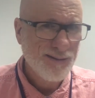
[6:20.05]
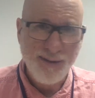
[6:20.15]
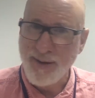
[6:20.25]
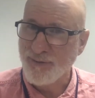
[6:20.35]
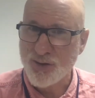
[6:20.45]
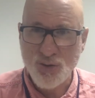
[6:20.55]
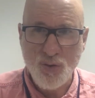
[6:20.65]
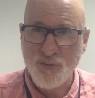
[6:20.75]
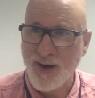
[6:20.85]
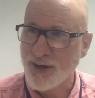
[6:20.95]
Come after
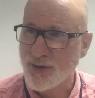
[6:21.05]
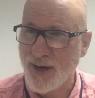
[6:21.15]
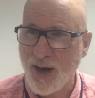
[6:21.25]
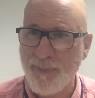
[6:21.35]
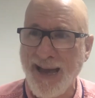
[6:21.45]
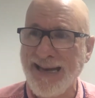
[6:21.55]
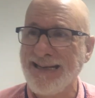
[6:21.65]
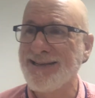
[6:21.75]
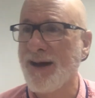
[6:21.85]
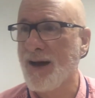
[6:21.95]
school for extra help
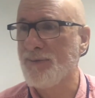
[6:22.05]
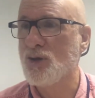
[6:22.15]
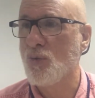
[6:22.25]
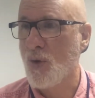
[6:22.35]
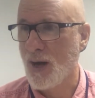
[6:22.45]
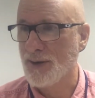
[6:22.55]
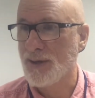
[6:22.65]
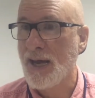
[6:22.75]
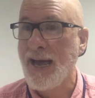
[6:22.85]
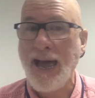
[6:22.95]
anytime you want,
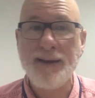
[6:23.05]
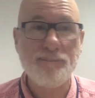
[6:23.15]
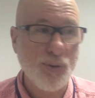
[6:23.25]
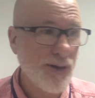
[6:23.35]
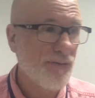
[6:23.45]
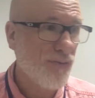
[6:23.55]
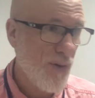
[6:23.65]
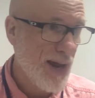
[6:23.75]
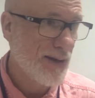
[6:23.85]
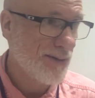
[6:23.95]
and bring a
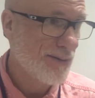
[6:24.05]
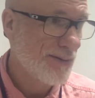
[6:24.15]
friend.